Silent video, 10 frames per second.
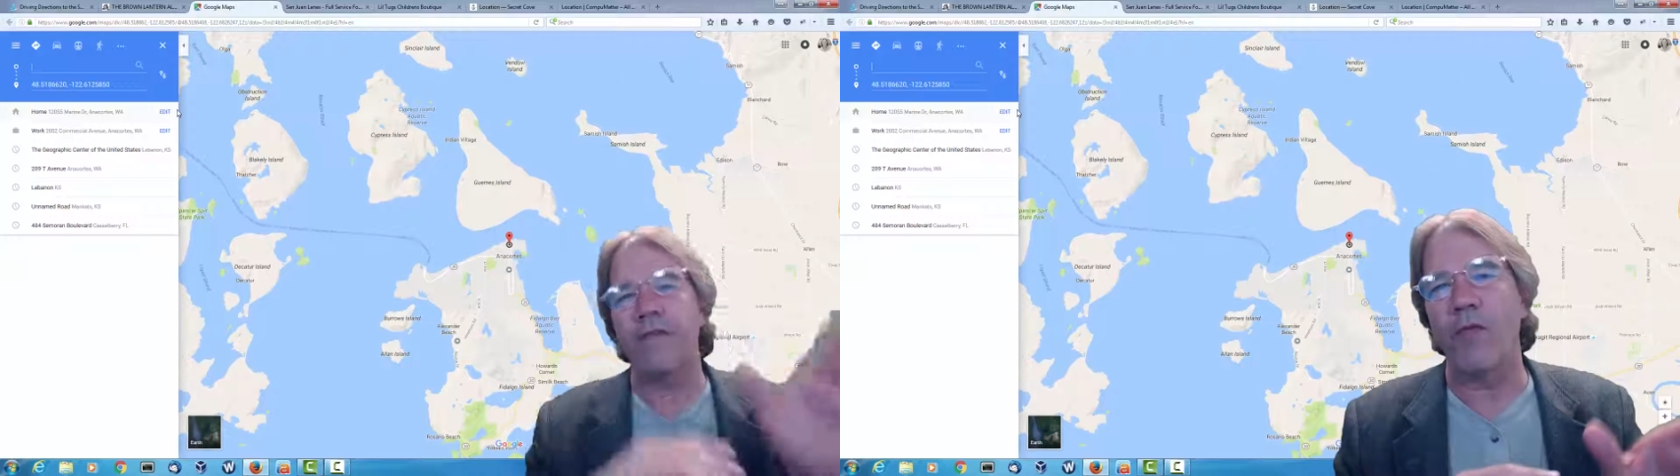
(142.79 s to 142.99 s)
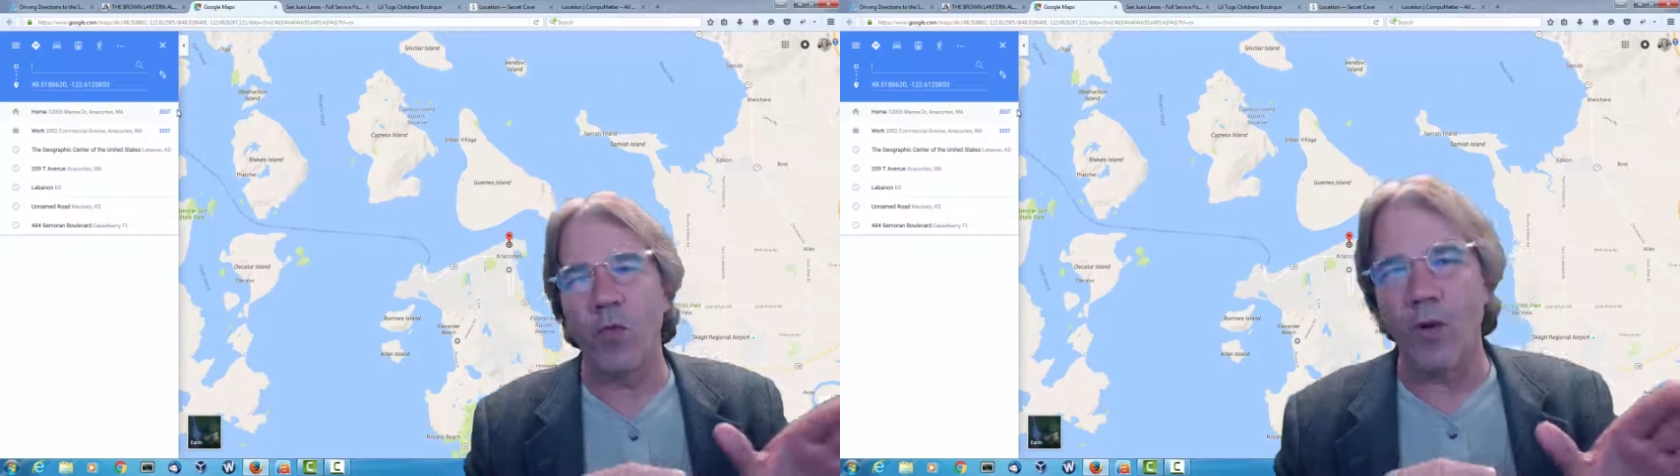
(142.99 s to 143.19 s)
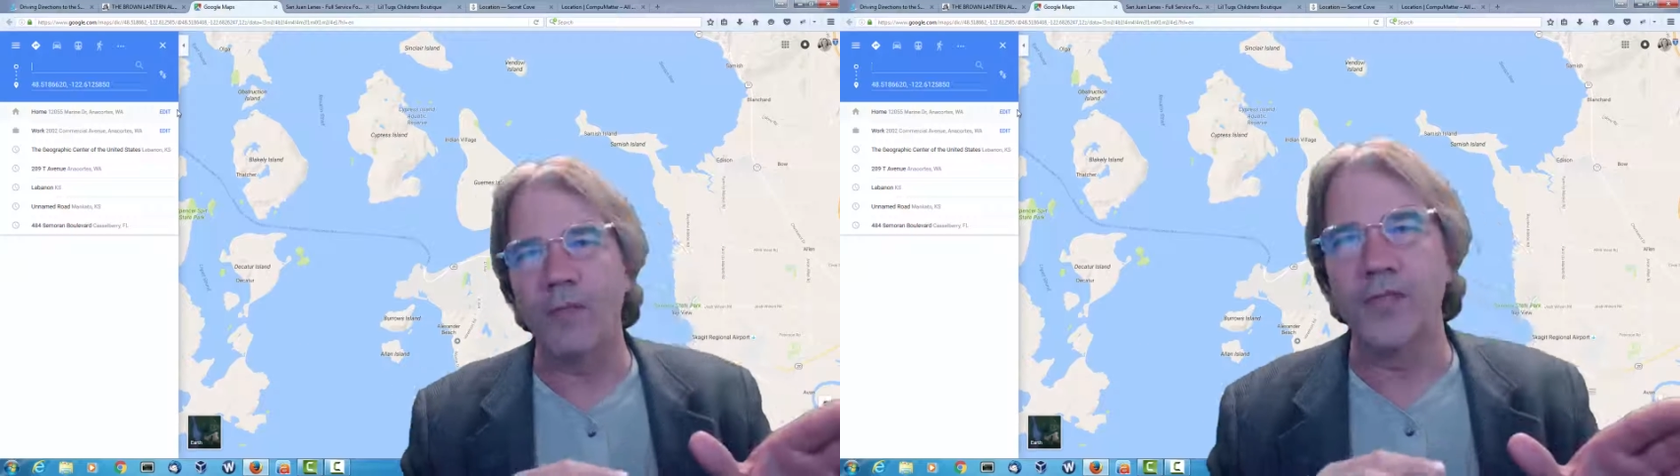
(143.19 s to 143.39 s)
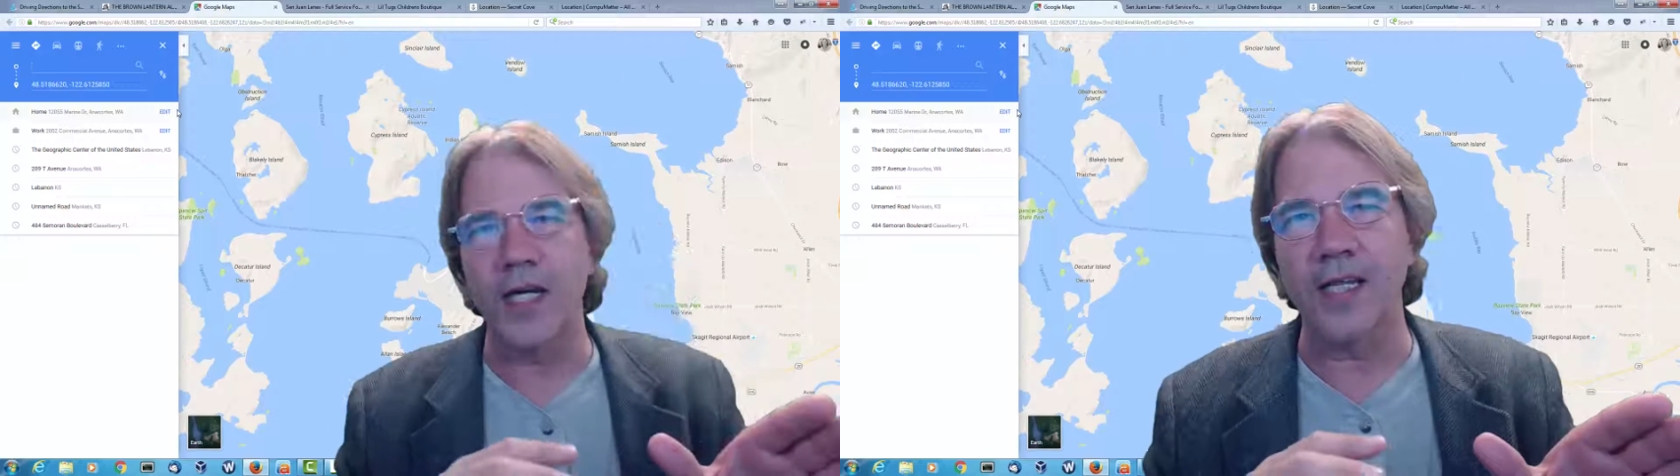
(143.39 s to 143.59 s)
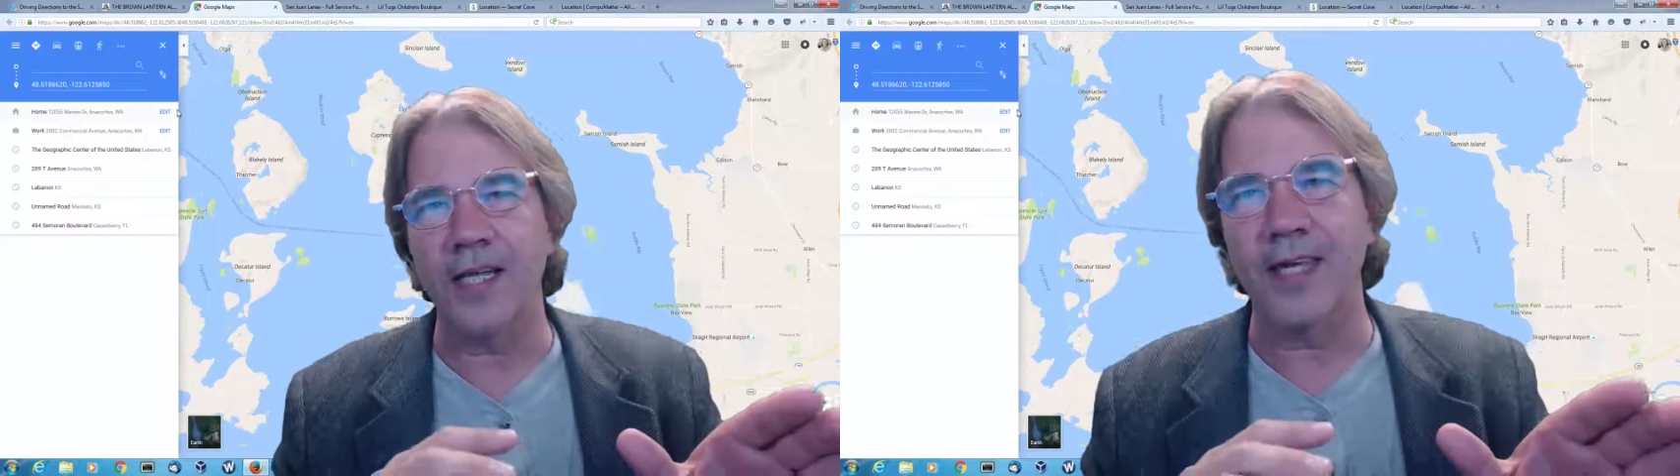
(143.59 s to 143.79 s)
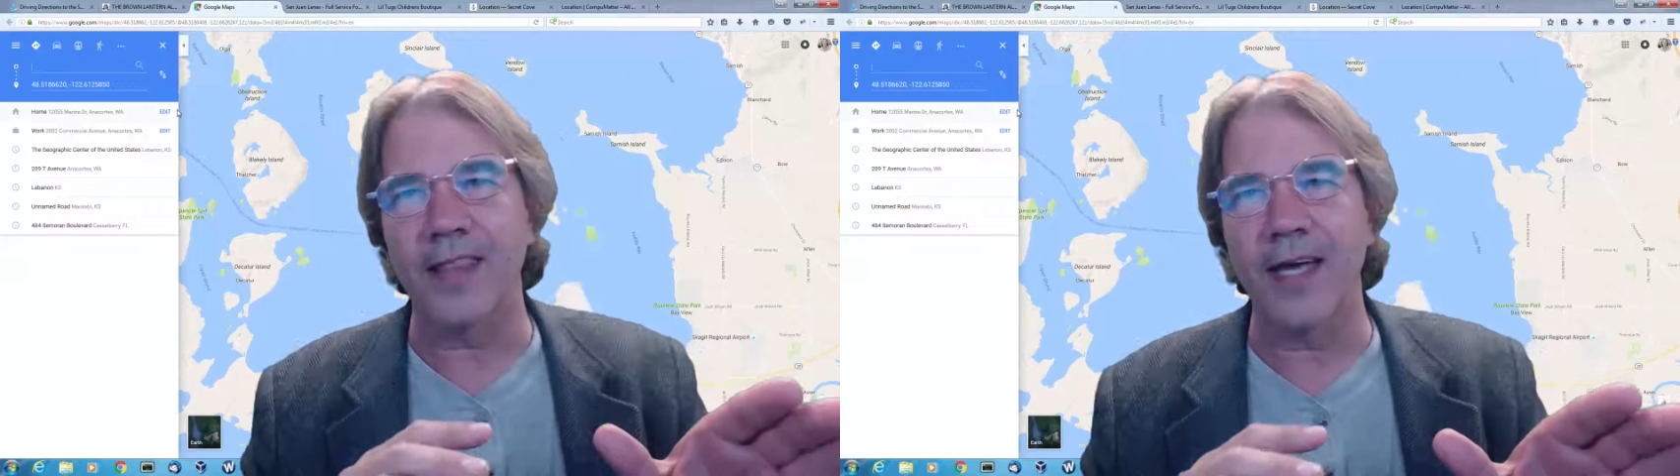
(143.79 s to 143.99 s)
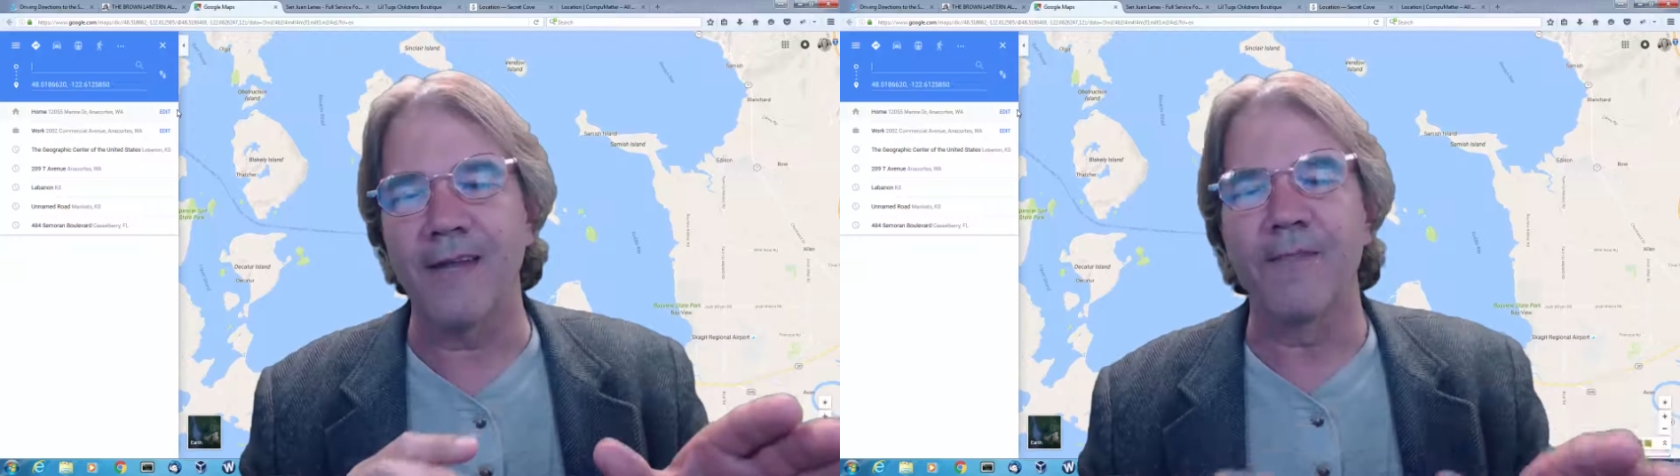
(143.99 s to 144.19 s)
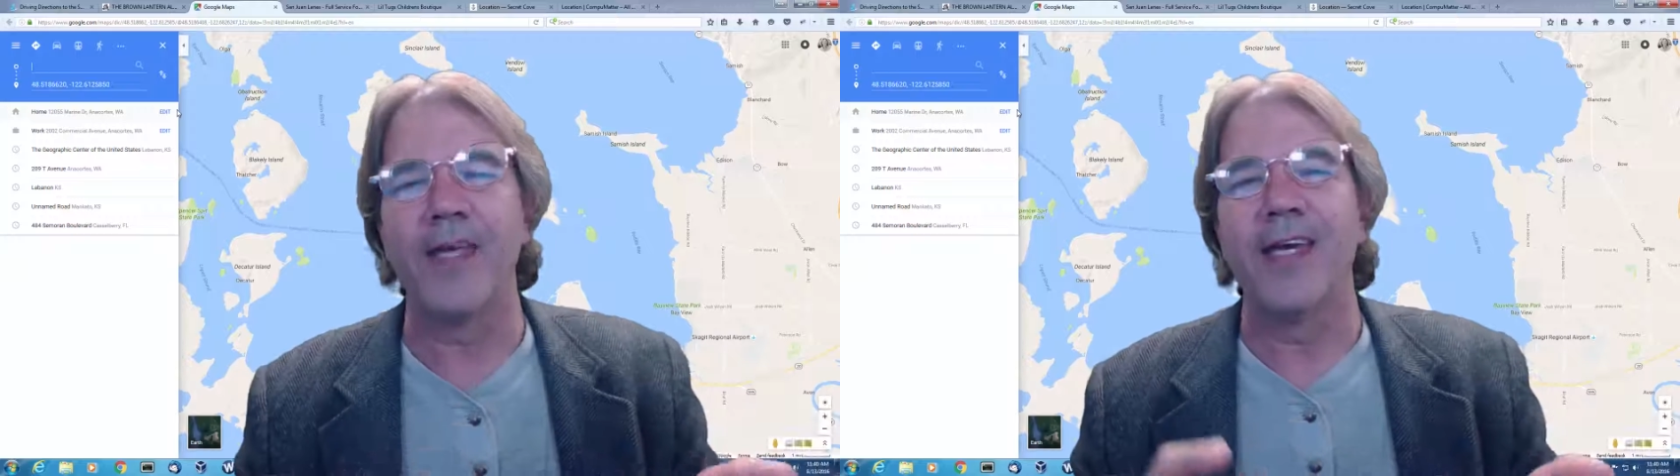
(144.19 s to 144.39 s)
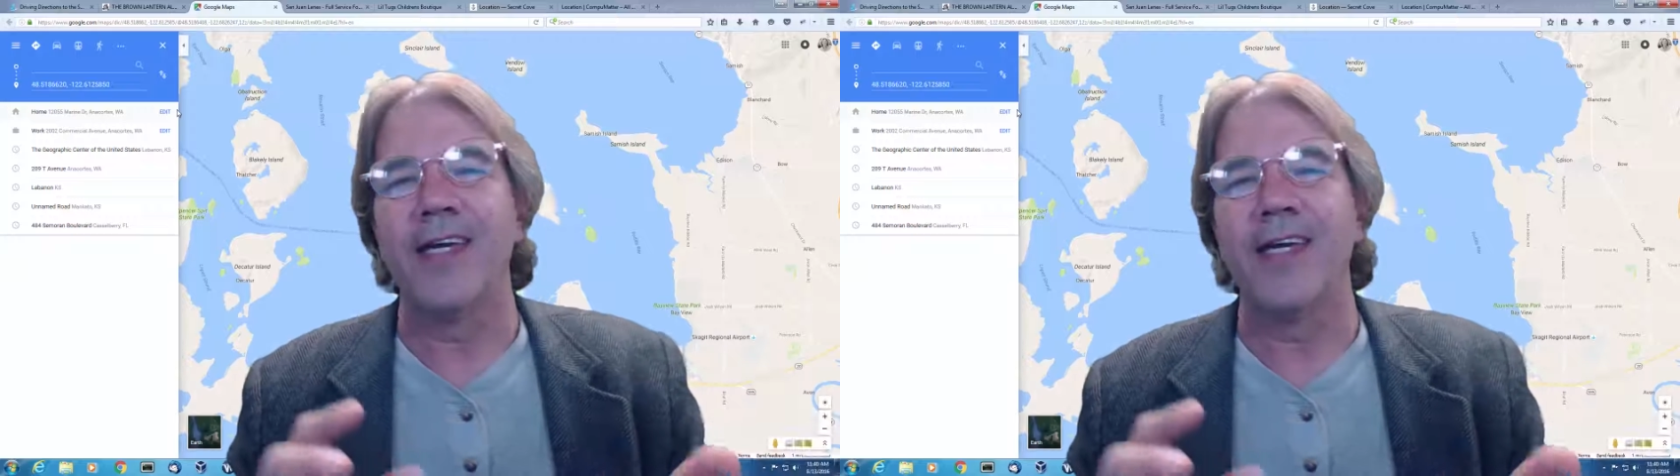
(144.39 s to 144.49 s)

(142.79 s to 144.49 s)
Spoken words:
from the website like that,